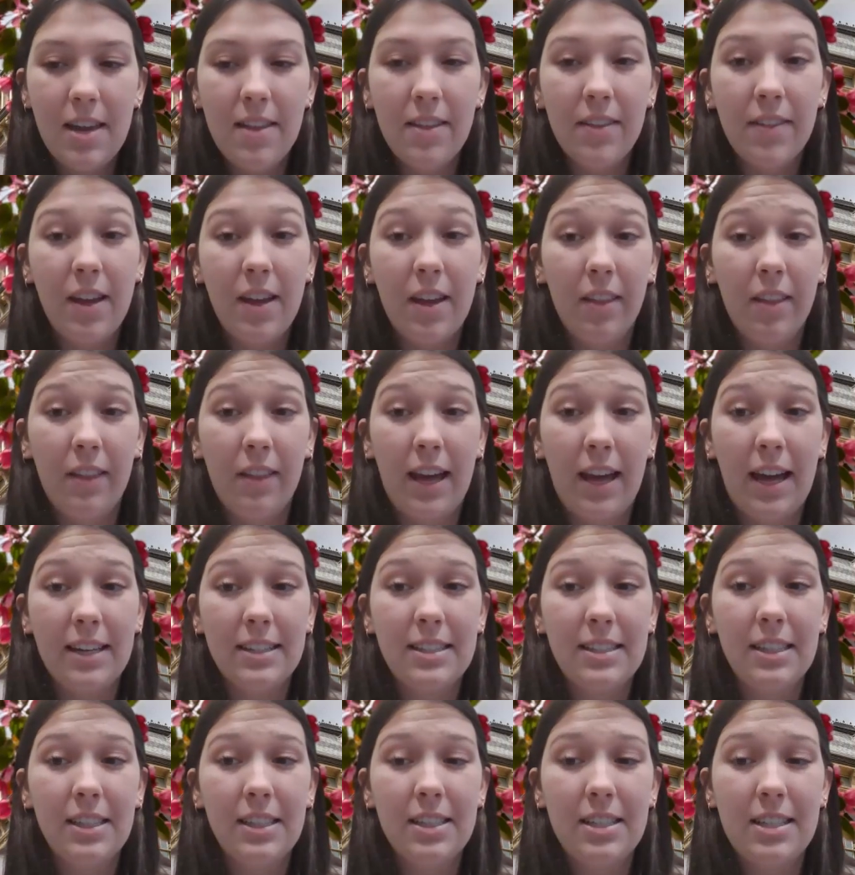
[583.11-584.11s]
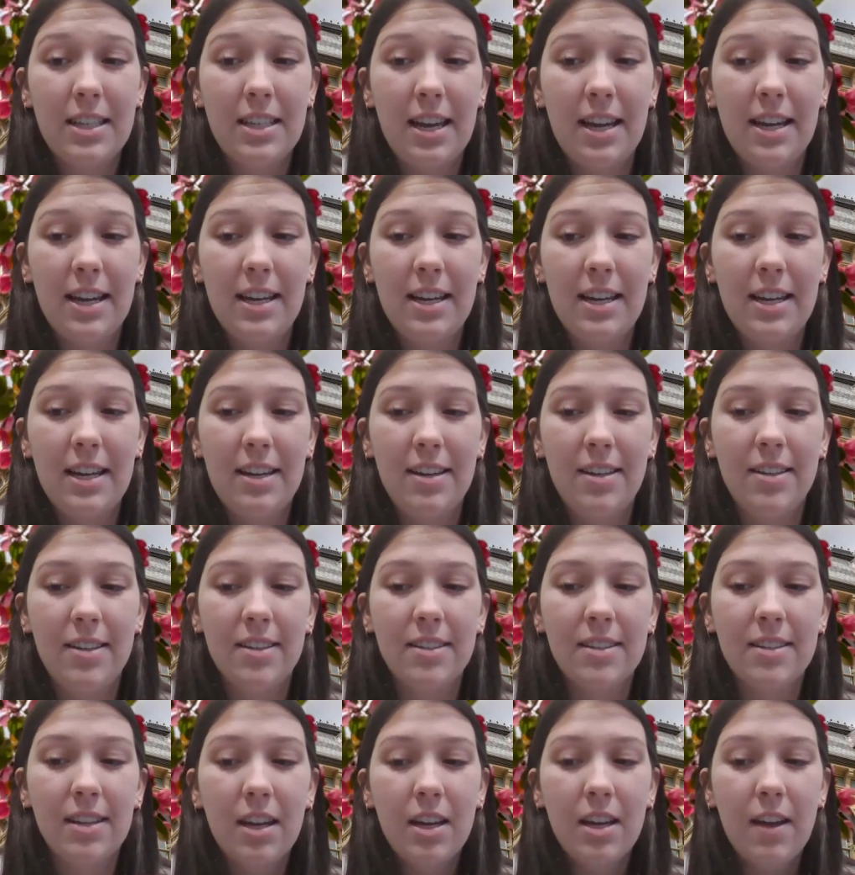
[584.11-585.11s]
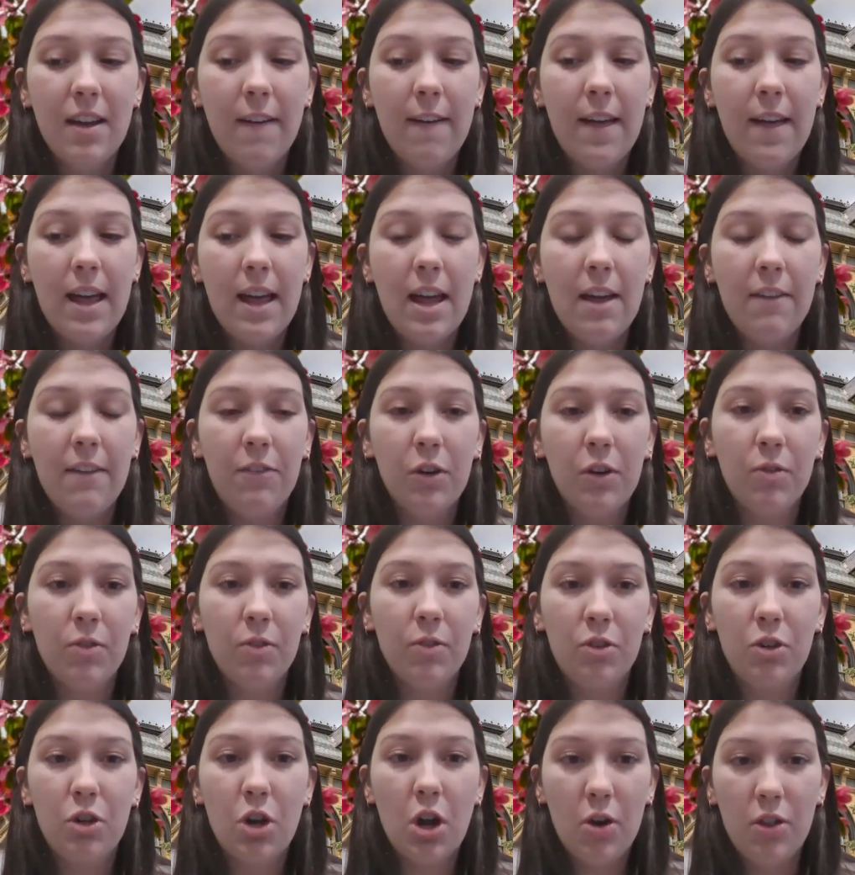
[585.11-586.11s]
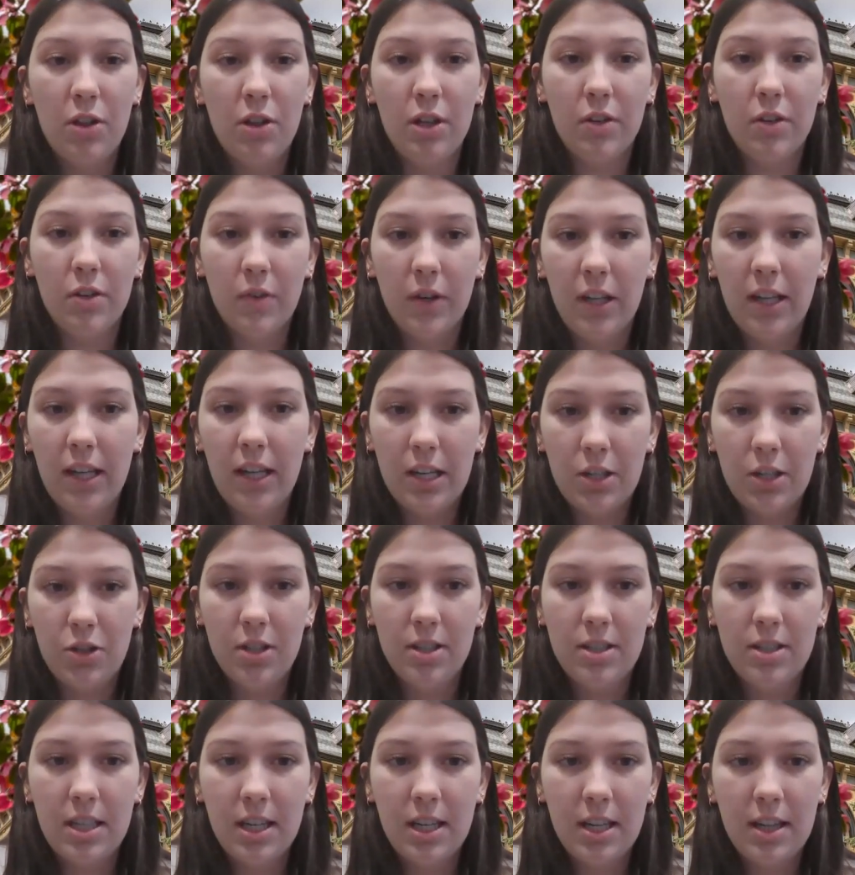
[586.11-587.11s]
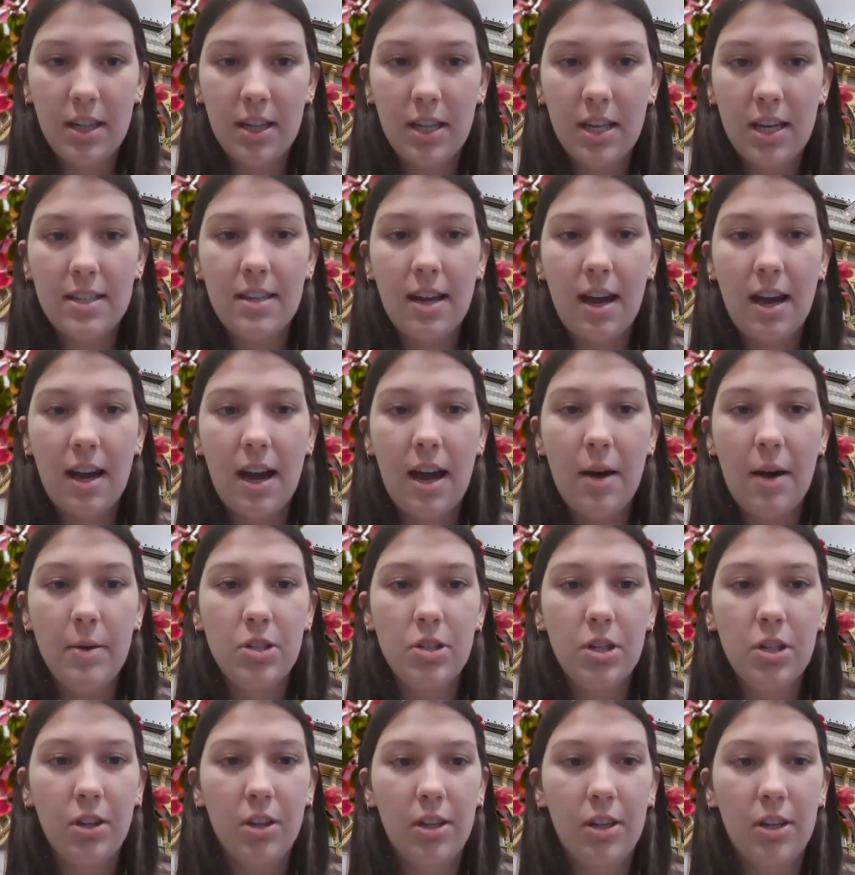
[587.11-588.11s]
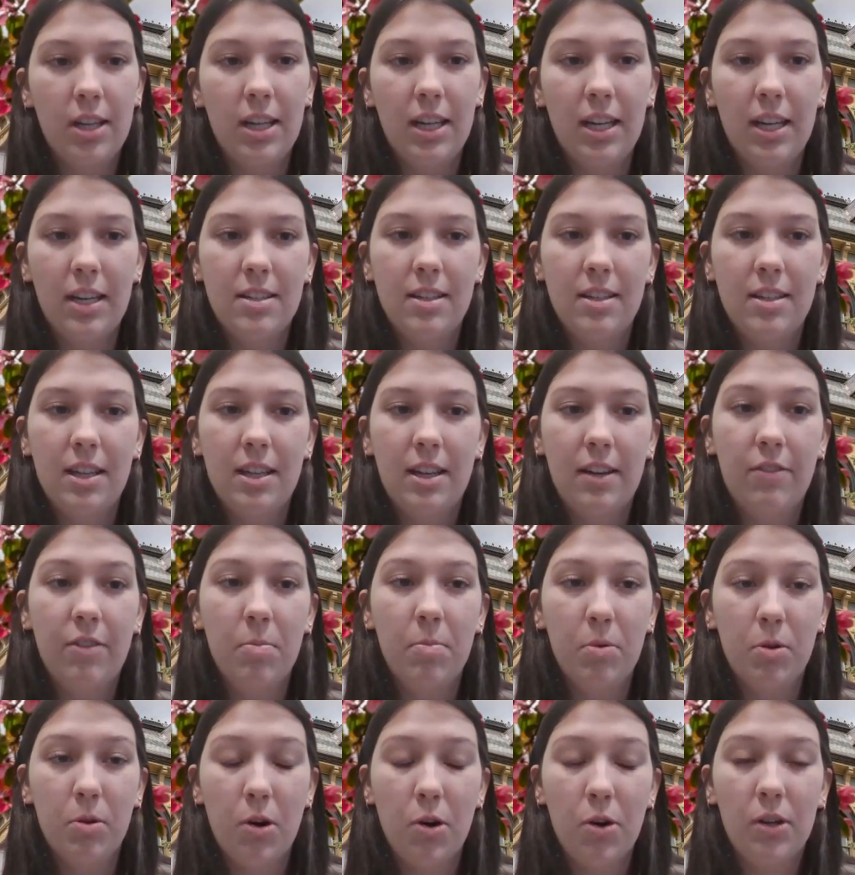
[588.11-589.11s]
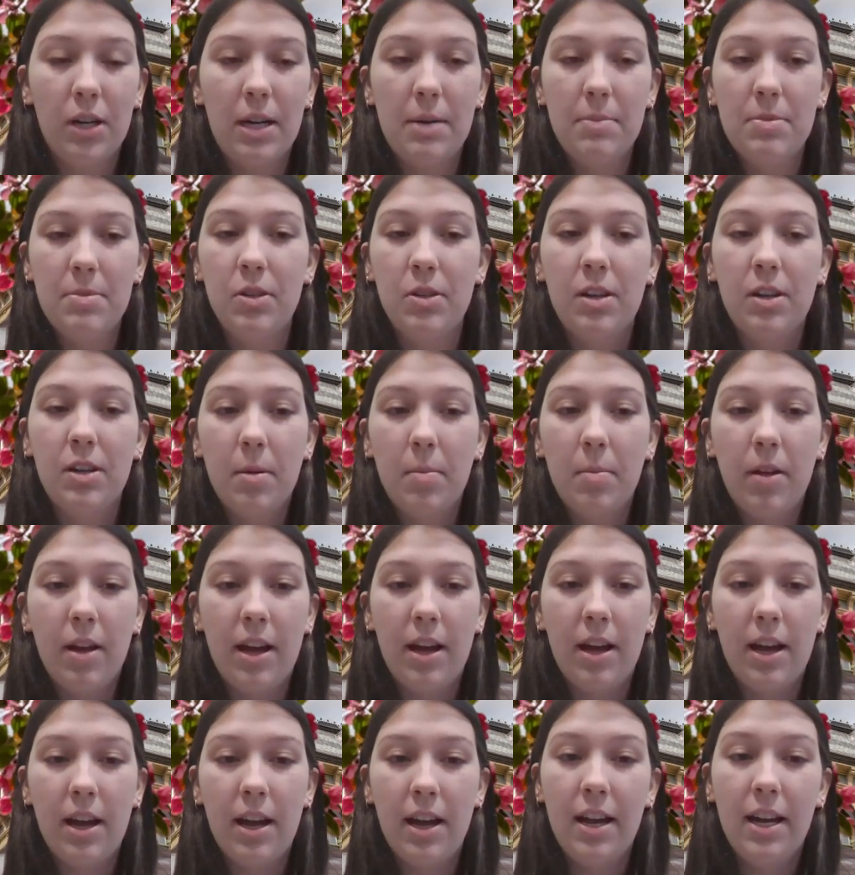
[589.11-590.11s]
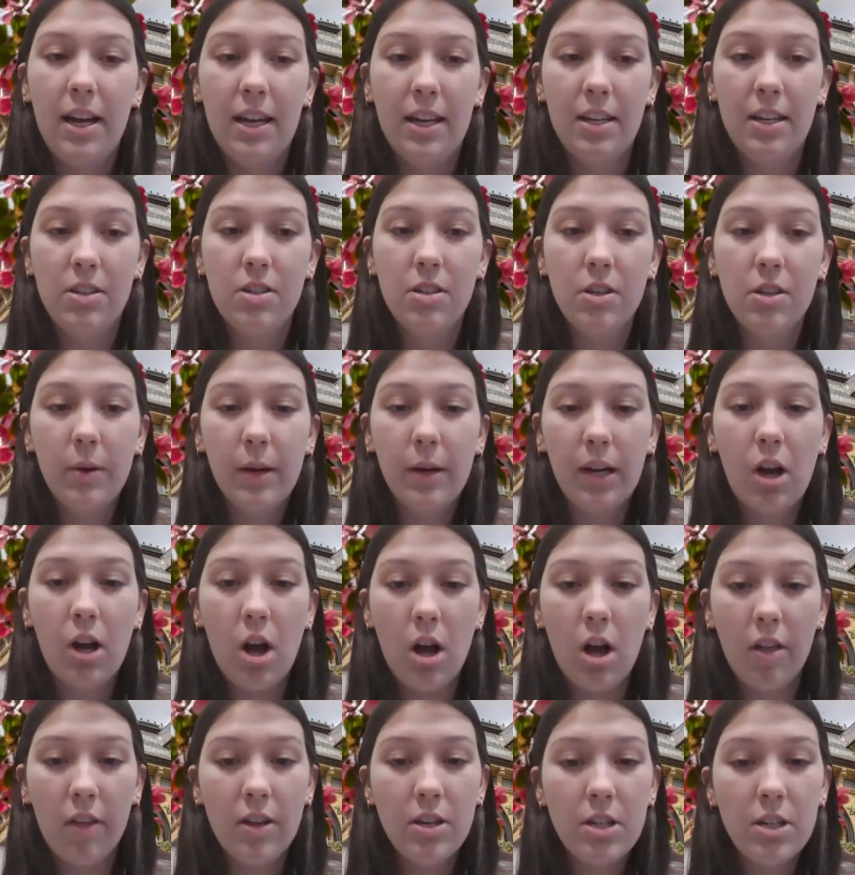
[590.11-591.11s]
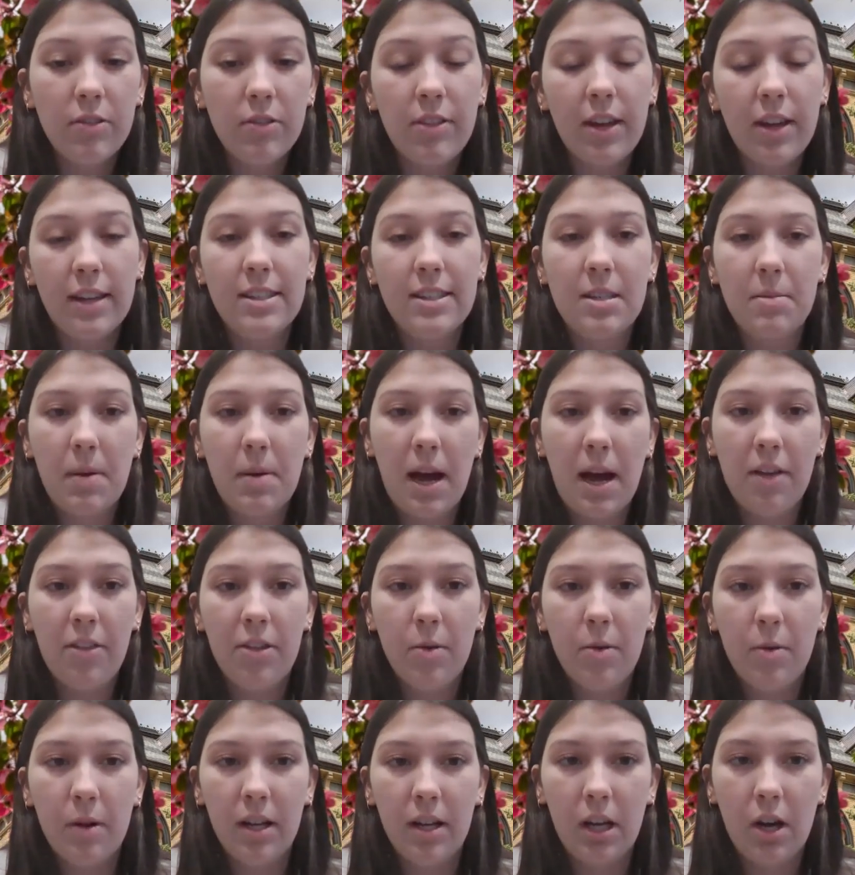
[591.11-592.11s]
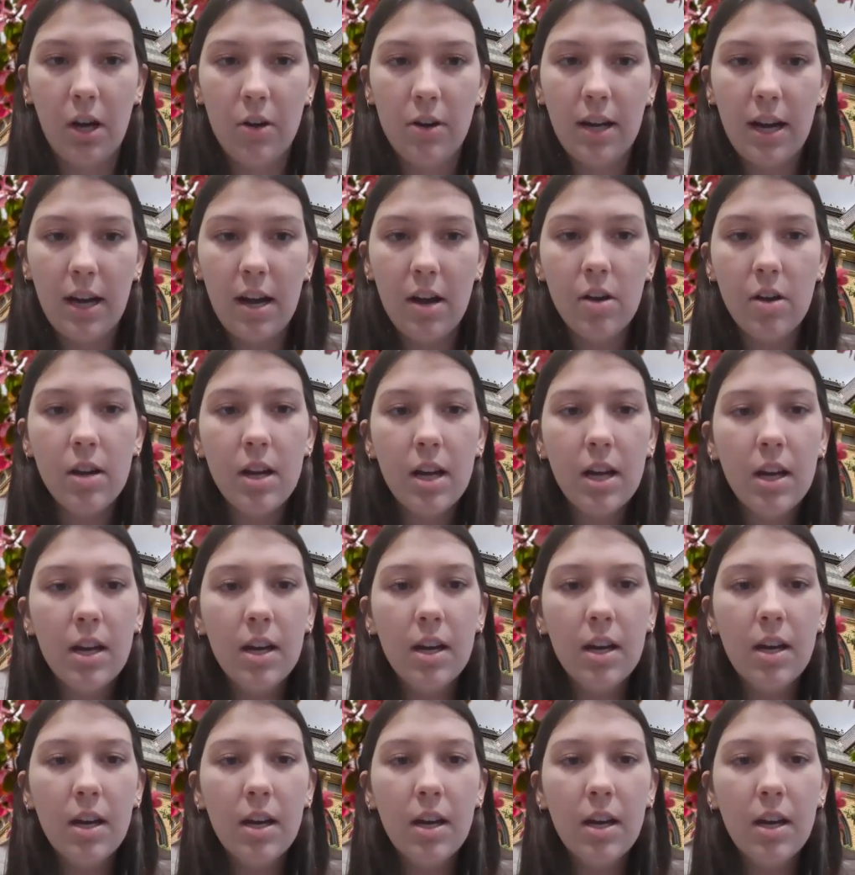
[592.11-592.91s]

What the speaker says: And the last thing I'll say is if you know that you're really interested in this, I would start looking into the different programs you can apply into in college if that's the path you want to go down.